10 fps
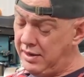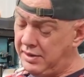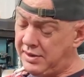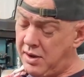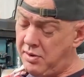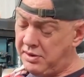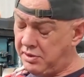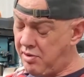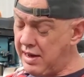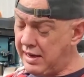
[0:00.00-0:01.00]
So there's a
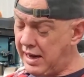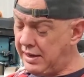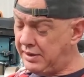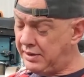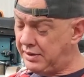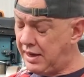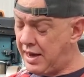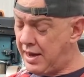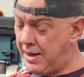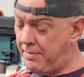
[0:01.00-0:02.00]
crankcase
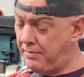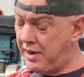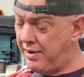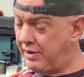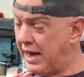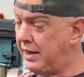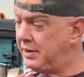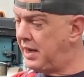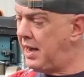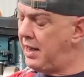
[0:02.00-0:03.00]
cover
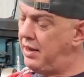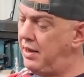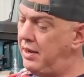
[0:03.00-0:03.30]
gasket.